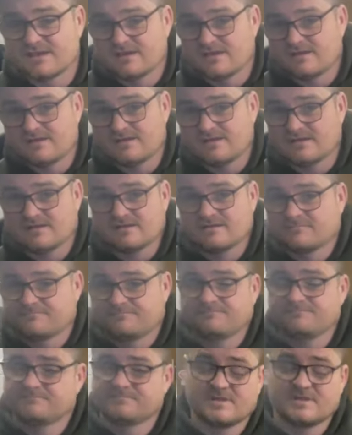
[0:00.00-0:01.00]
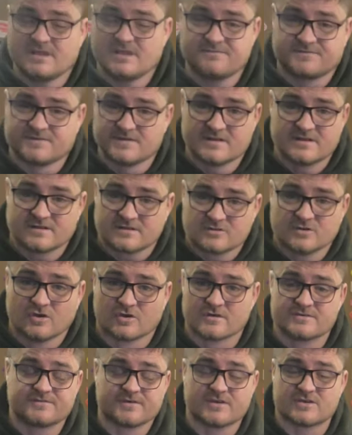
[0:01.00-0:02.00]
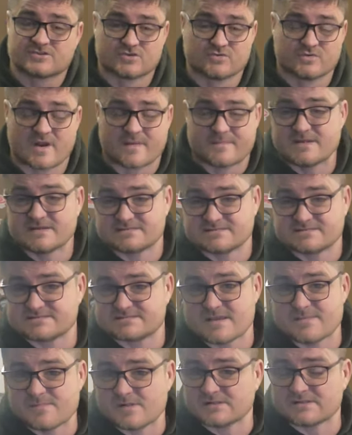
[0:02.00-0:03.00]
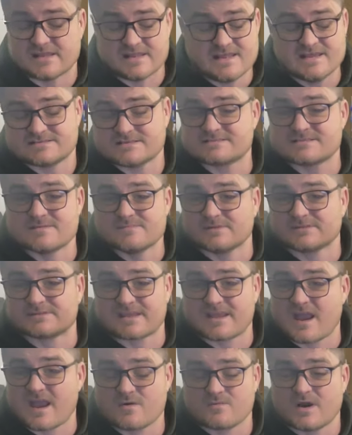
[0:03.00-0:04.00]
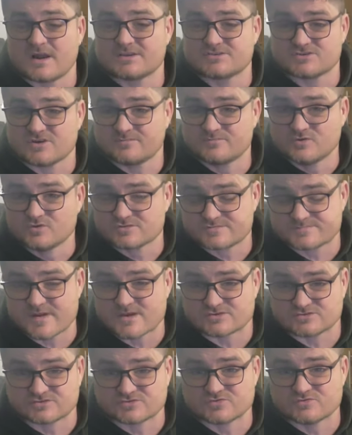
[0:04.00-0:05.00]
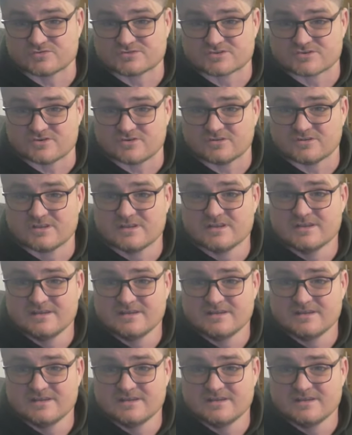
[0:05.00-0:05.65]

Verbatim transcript: Uh, if you're looking for to do it, I mean, it's a simple, it is a simple DIY job, no special tools at all.